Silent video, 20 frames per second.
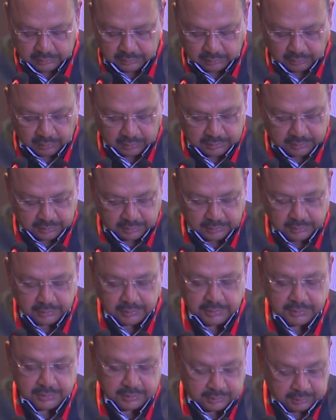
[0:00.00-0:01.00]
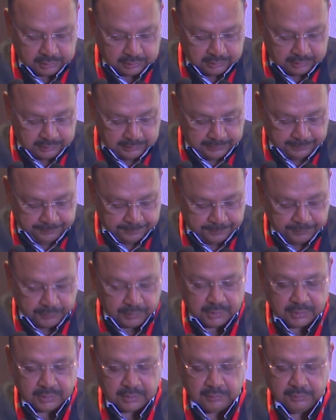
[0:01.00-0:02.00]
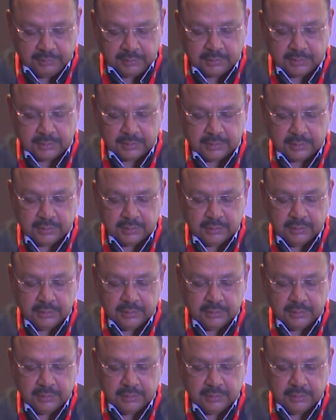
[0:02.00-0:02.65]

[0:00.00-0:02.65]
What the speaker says: trusted digital services.